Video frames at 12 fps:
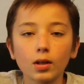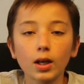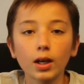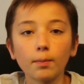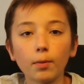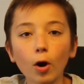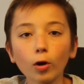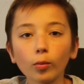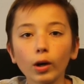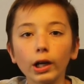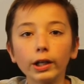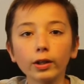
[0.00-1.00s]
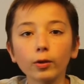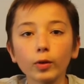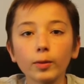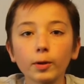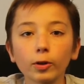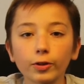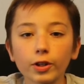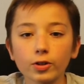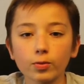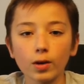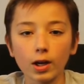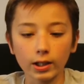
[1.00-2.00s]
In part 1, we built
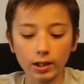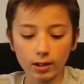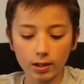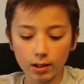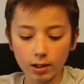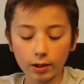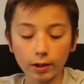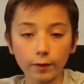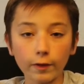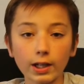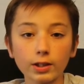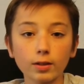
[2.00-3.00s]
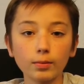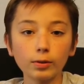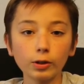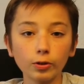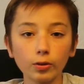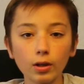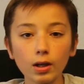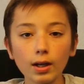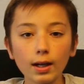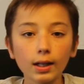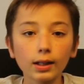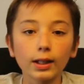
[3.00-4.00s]
this rocket, the Phantom Blue.
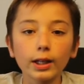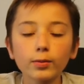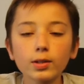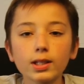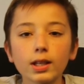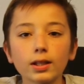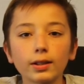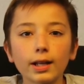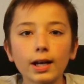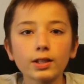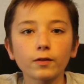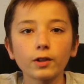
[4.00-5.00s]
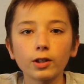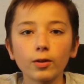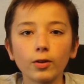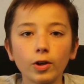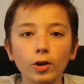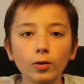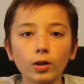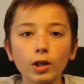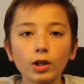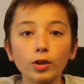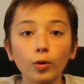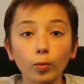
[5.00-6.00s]
Like we said in the last video though,
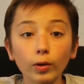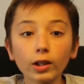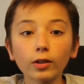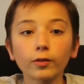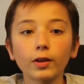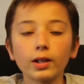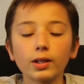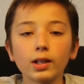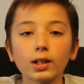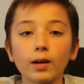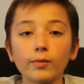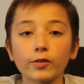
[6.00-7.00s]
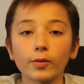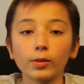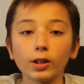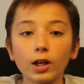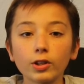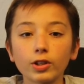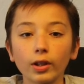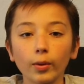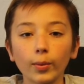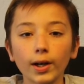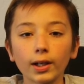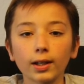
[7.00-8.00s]
the real fun comes from launching the
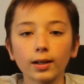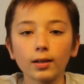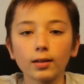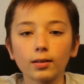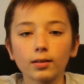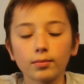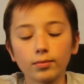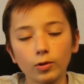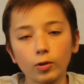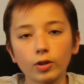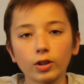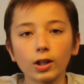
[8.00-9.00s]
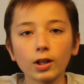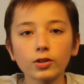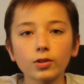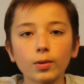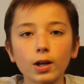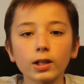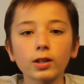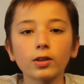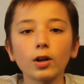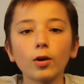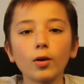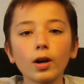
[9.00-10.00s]
rocket. In order to launch the rocket
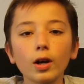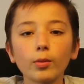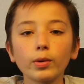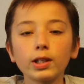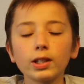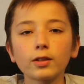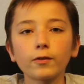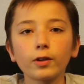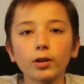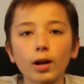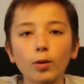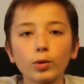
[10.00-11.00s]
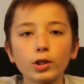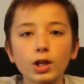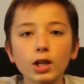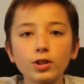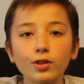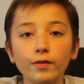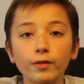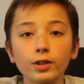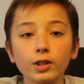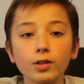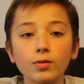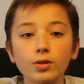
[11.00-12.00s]
though, we need to figure out which engine to
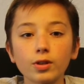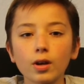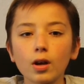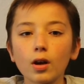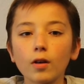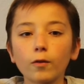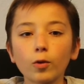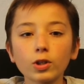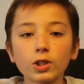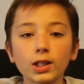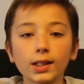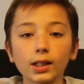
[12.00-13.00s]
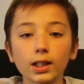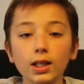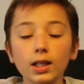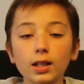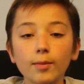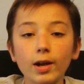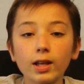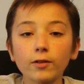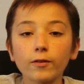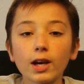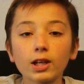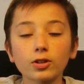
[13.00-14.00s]
use. Fortunately, the
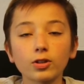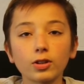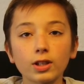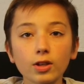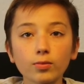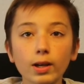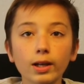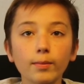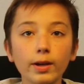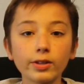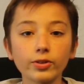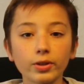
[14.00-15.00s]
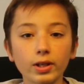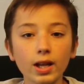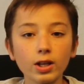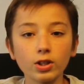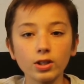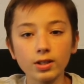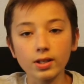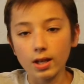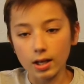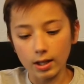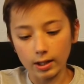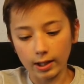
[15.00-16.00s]
manufacturer does recommend certain engines.
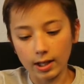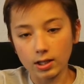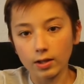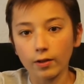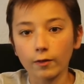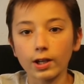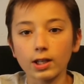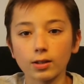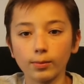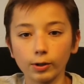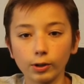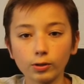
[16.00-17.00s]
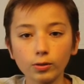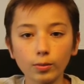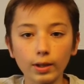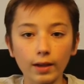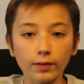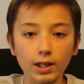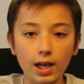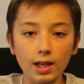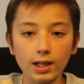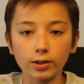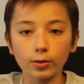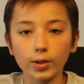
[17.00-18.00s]
In the case of the Phantom Blue, we have the
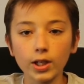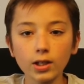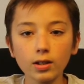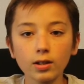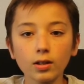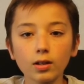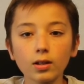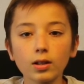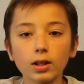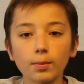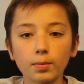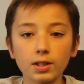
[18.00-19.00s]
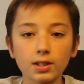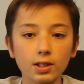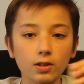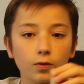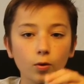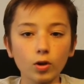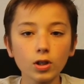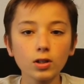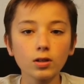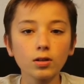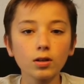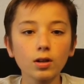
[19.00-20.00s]
A83, the B64,
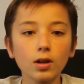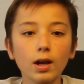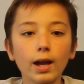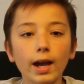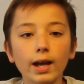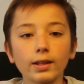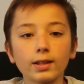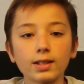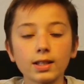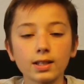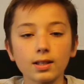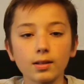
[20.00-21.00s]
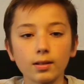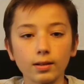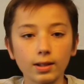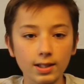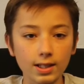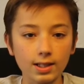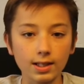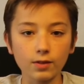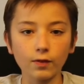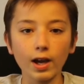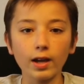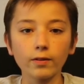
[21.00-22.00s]
and the
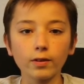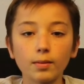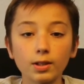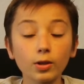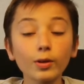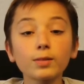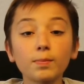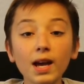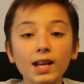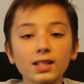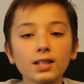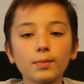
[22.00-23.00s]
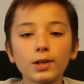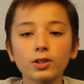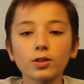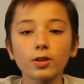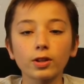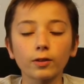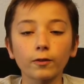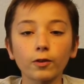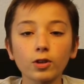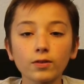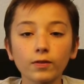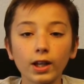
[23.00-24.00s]
C65. It's always best to make sure that the
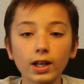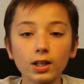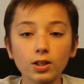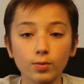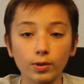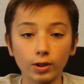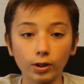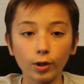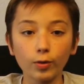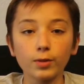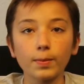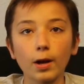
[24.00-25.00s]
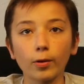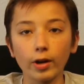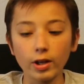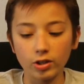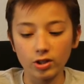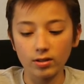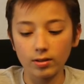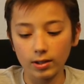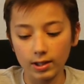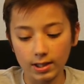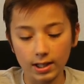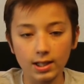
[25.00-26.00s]
first flight is with the lowest power engine. In
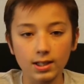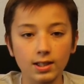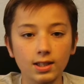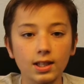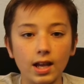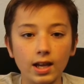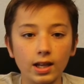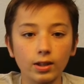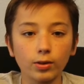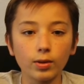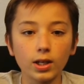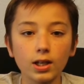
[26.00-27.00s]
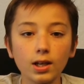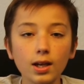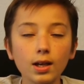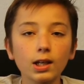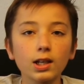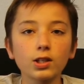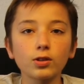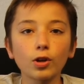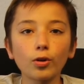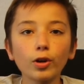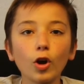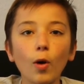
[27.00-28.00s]
this case, it's the A83, because you
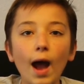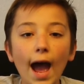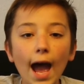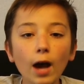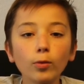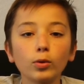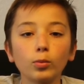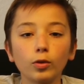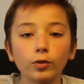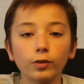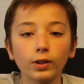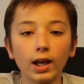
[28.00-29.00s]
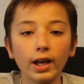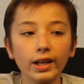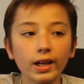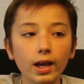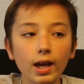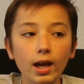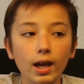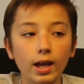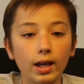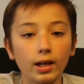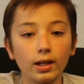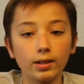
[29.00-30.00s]
don't know how it will fly.
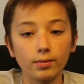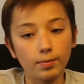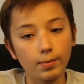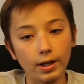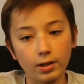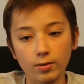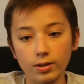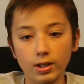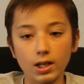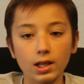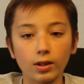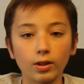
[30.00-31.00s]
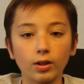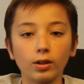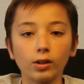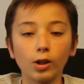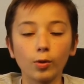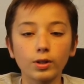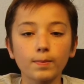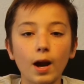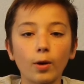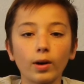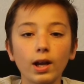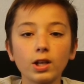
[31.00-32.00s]
And by using the lowest
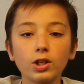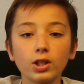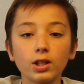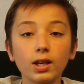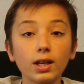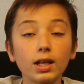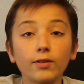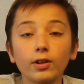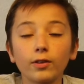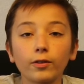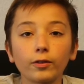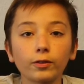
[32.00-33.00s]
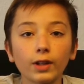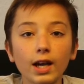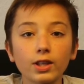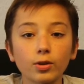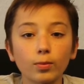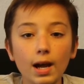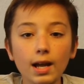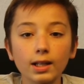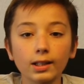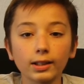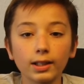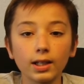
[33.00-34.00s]
power engine, even if it flies
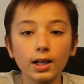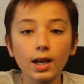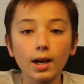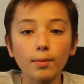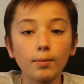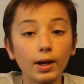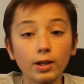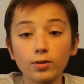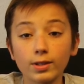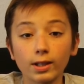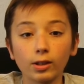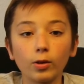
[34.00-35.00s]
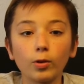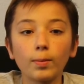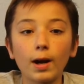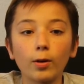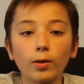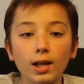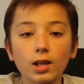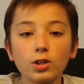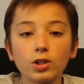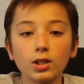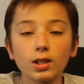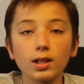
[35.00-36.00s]
erratically, by using a lower powered
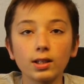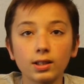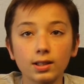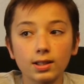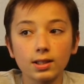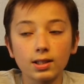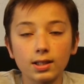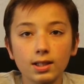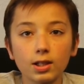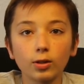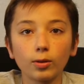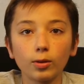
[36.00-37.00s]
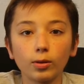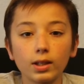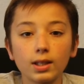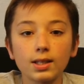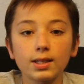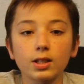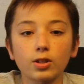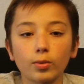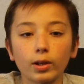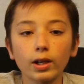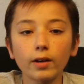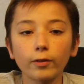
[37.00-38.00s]
engine, it's still easy to
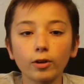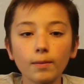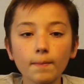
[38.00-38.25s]
recover.